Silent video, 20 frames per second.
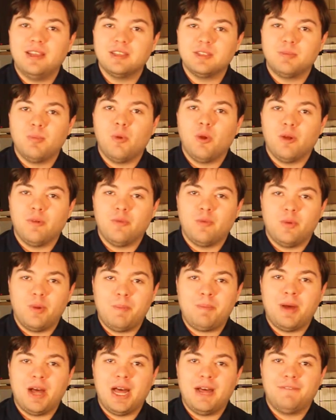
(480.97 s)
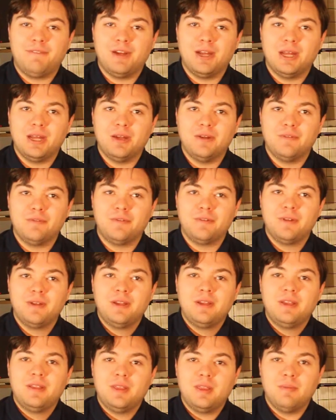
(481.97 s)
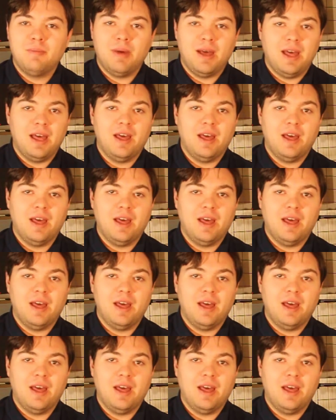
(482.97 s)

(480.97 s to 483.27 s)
is more of a ripoff of the